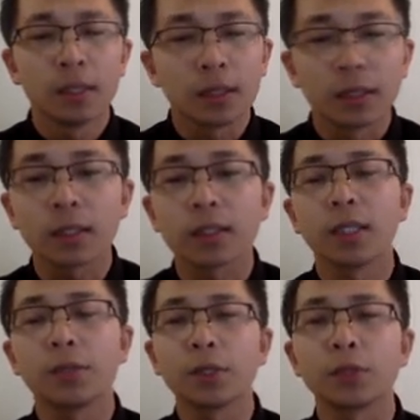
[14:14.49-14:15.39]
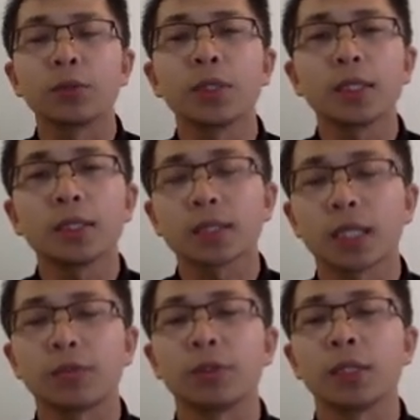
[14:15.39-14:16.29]
a theory
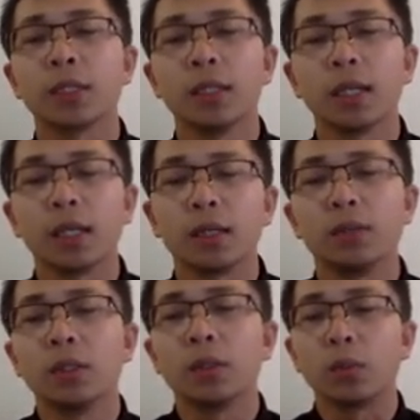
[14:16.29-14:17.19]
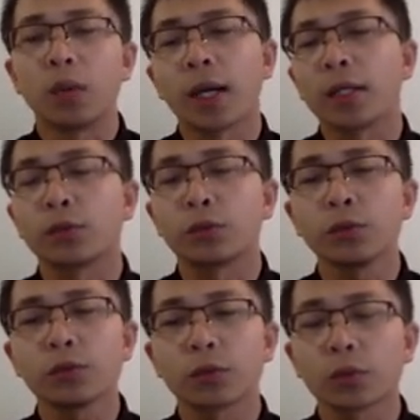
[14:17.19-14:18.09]
rediscovery on why
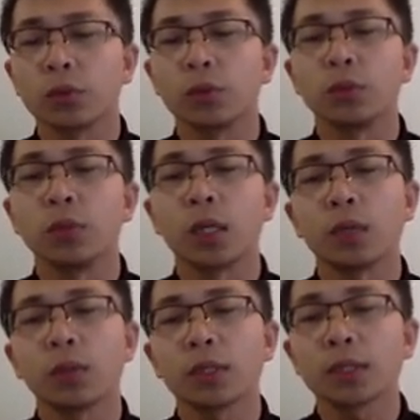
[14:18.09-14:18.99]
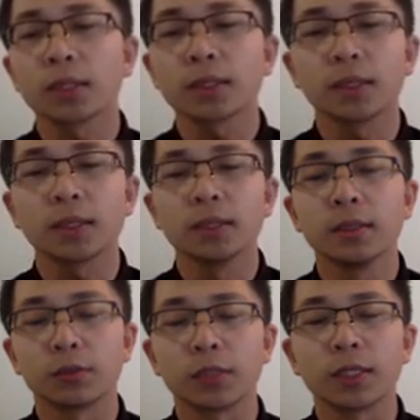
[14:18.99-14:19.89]
2-4 cuckoo always succeeds
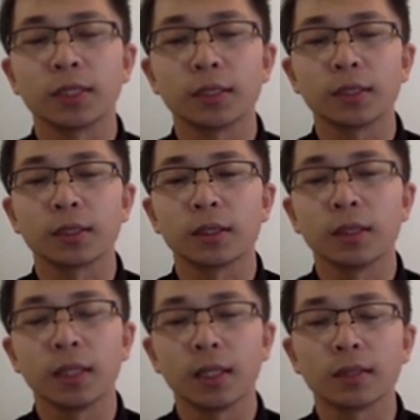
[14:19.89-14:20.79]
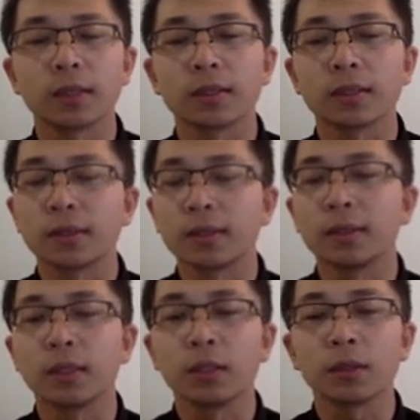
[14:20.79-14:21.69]
for insertion under a certain
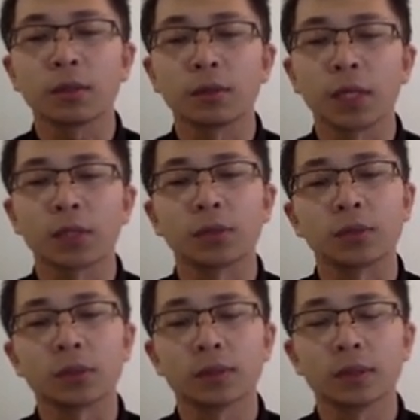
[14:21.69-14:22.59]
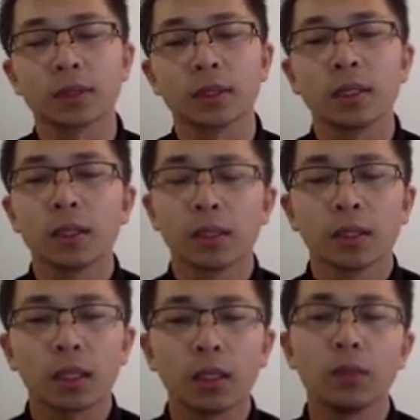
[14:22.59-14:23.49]
load threshold,
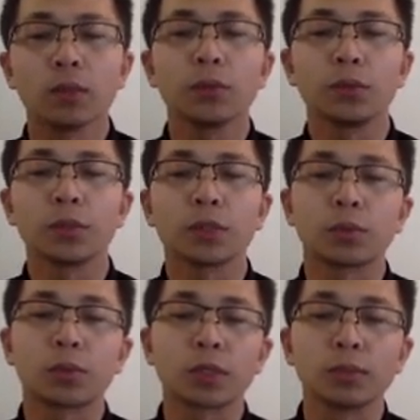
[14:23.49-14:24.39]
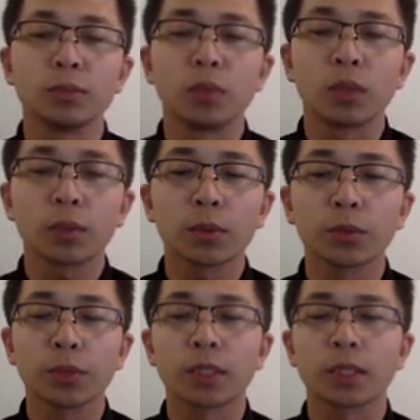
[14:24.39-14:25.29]
how Ludo supports multiple
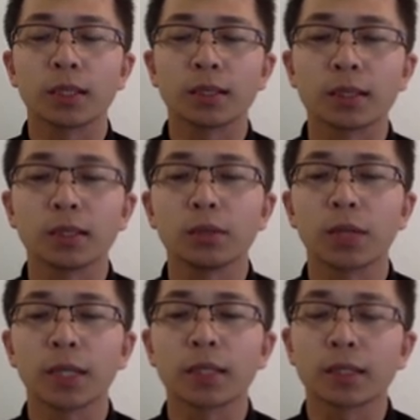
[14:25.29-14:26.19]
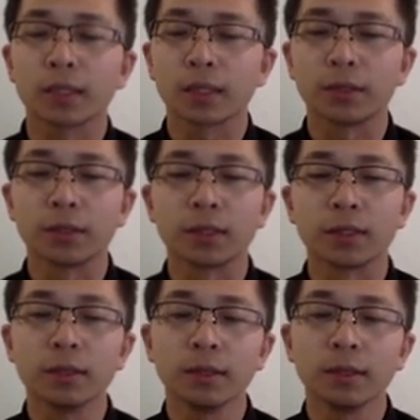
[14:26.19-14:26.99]
reader and single writer concurrency,